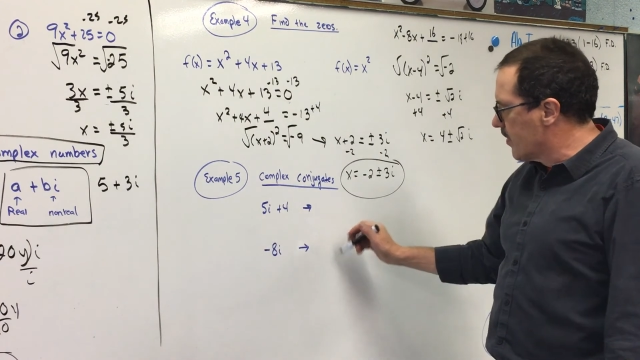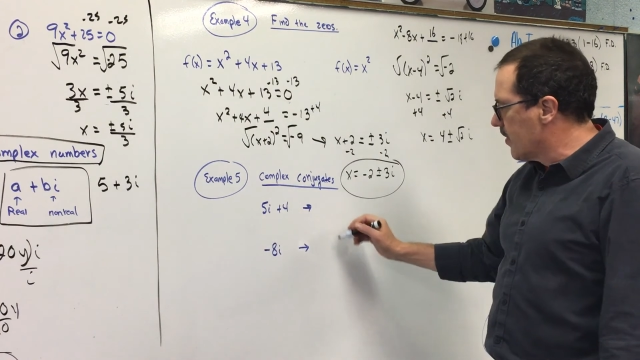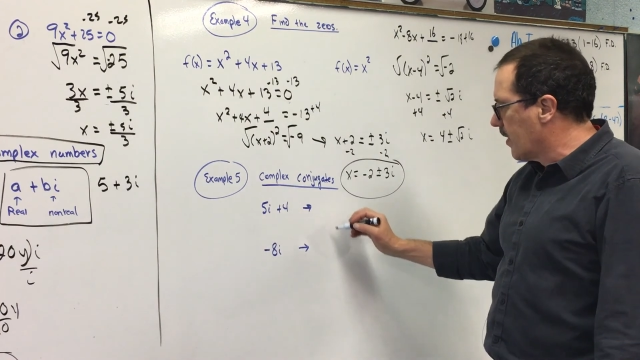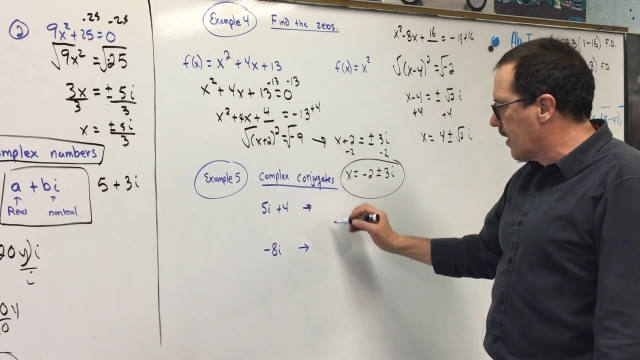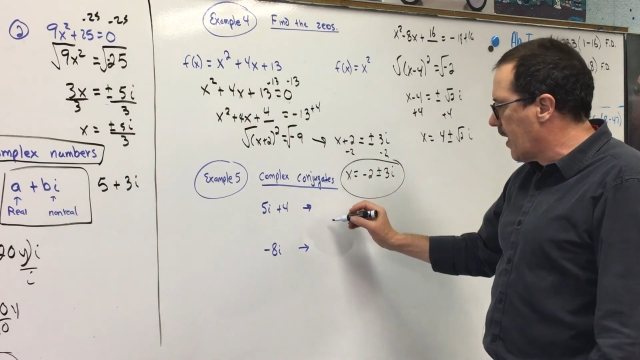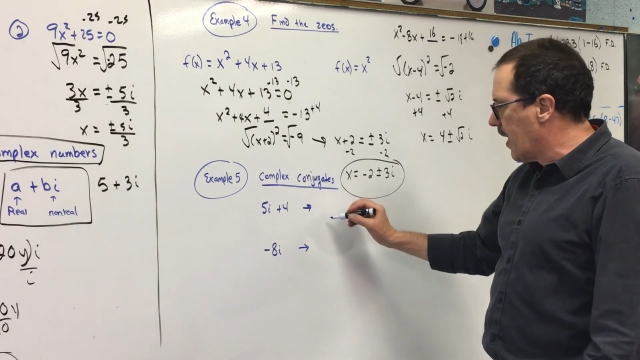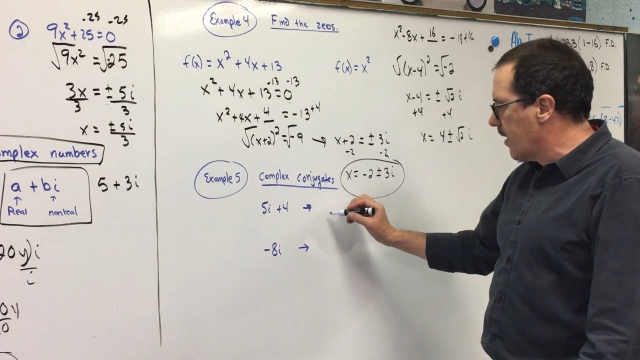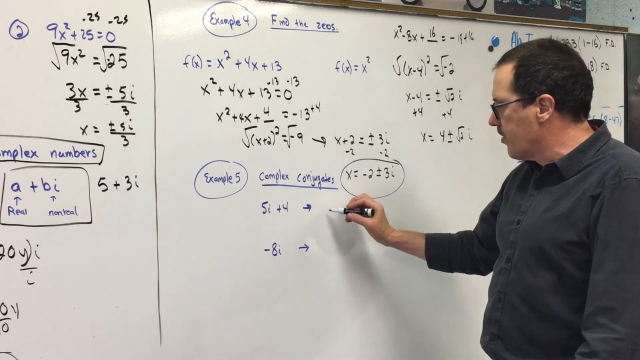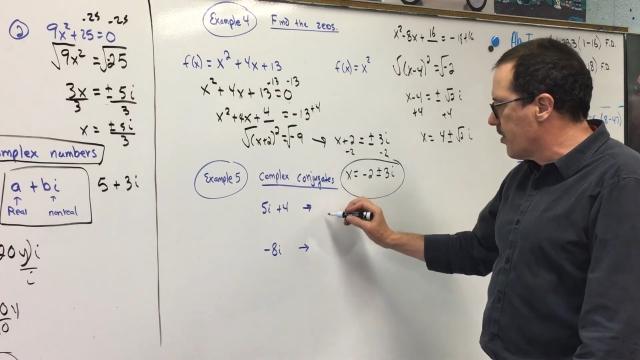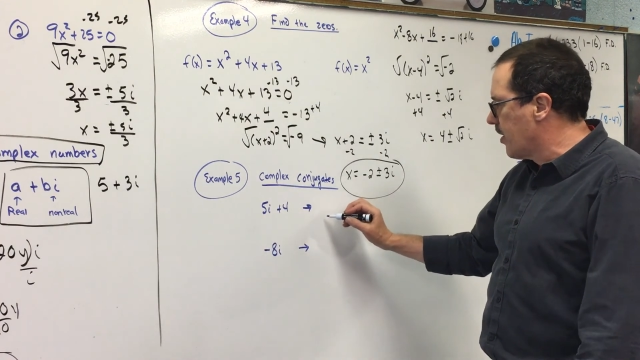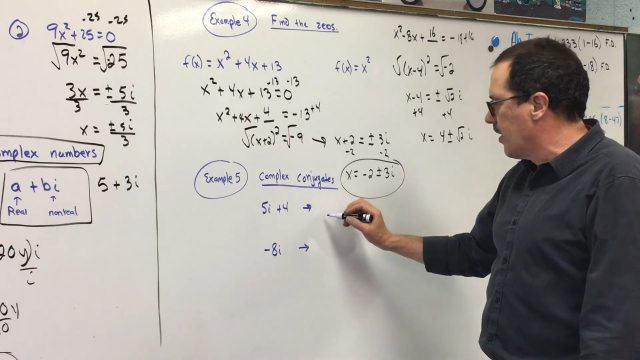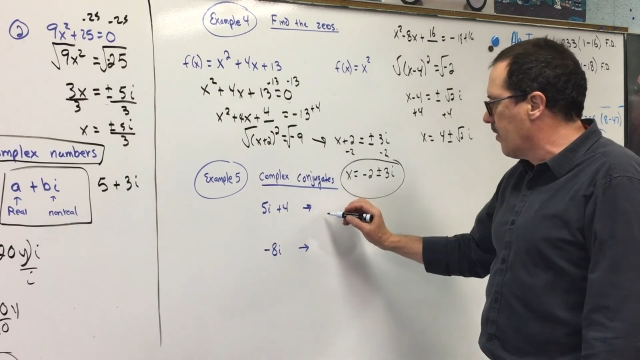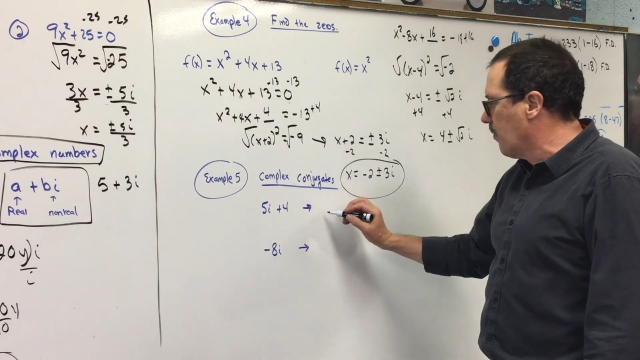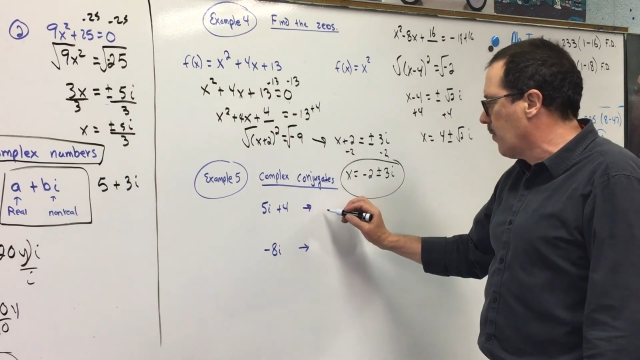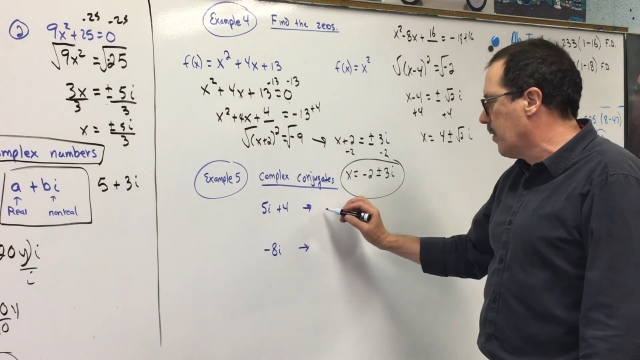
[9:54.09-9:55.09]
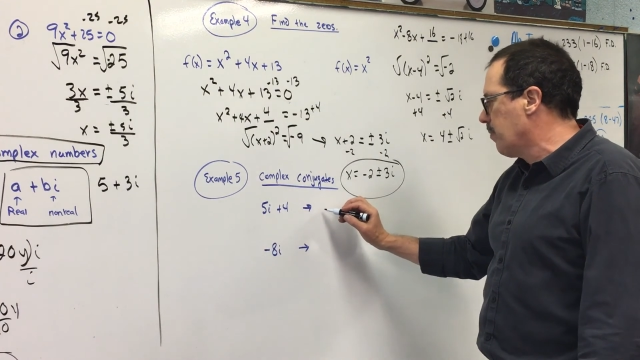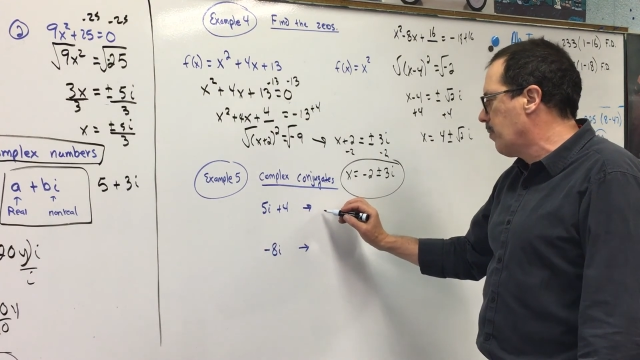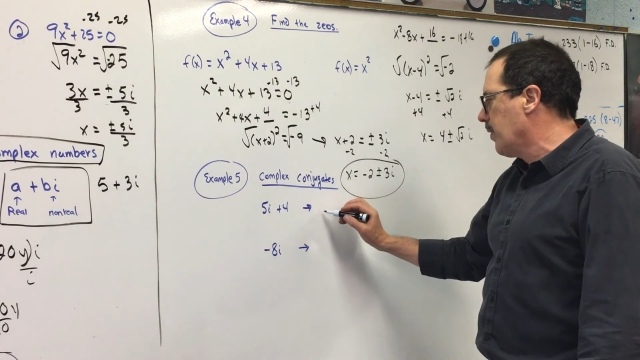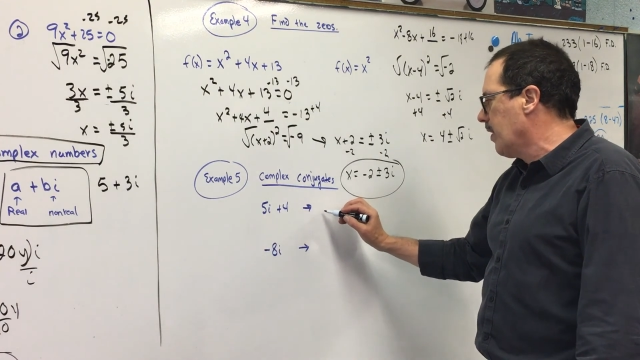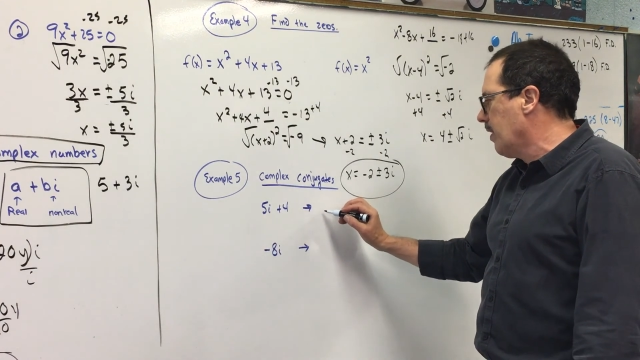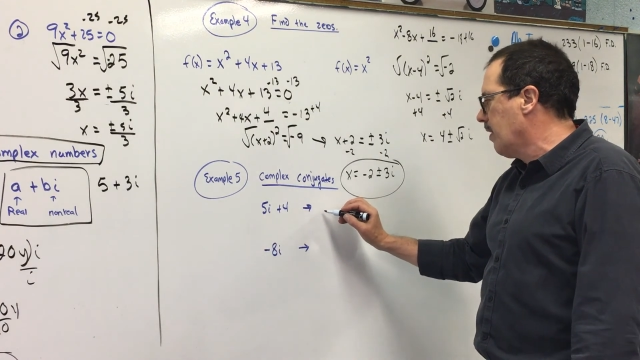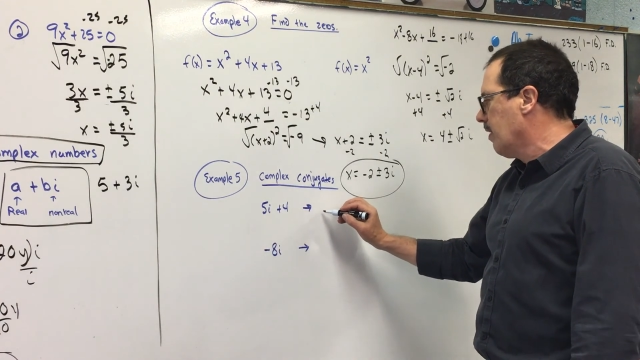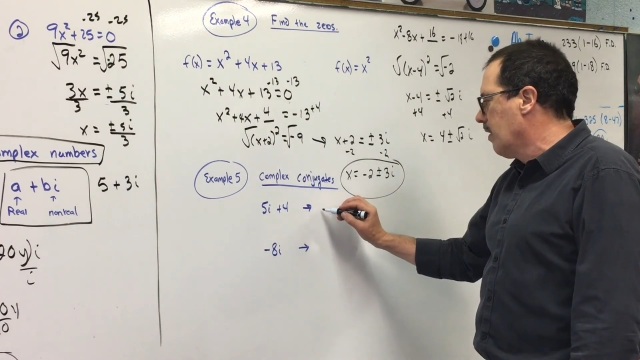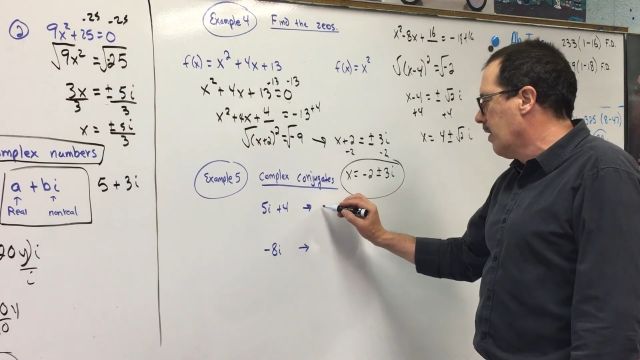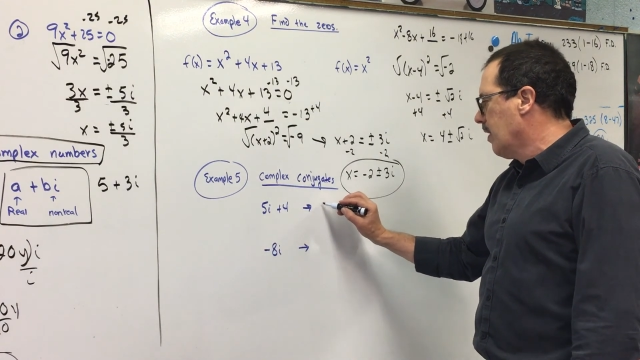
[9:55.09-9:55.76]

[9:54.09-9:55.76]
So the conjugate would be,